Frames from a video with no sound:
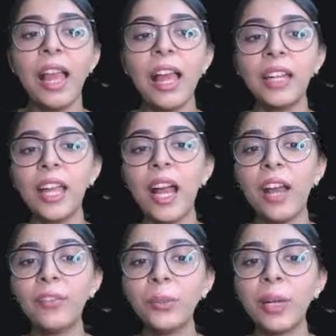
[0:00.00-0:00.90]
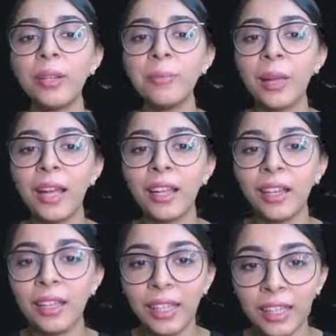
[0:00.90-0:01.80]
and have to unpack
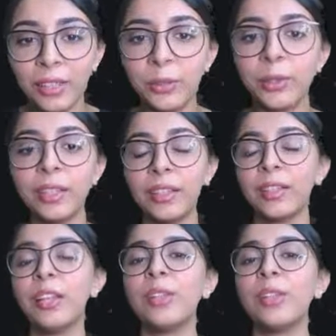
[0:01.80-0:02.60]
again to get it.